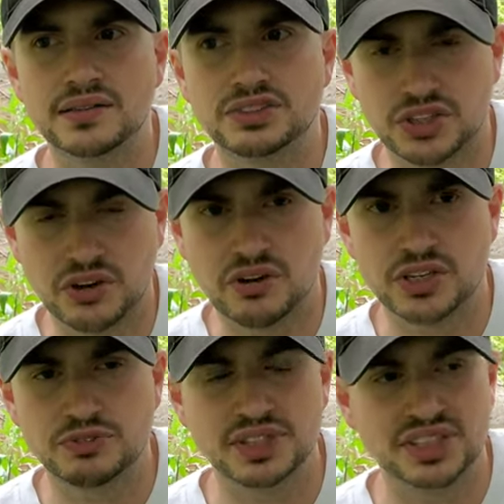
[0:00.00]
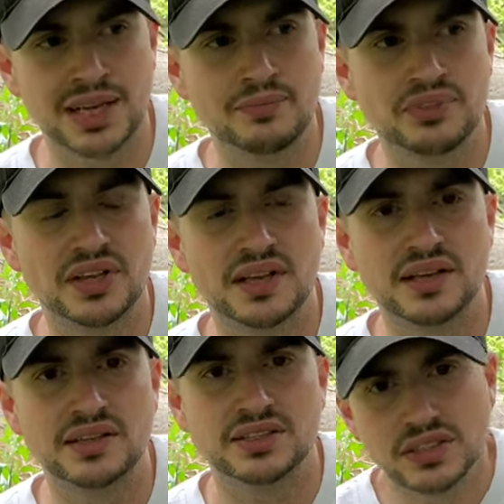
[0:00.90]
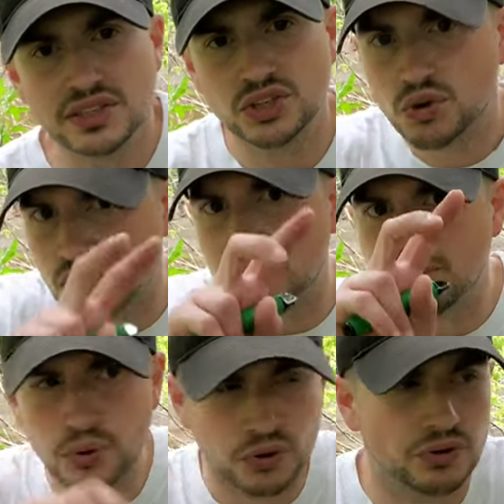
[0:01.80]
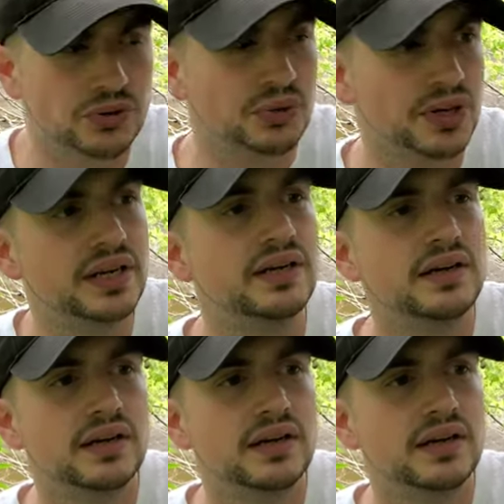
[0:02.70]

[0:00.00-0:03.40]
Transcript: charge for the same thing, so-called burglary,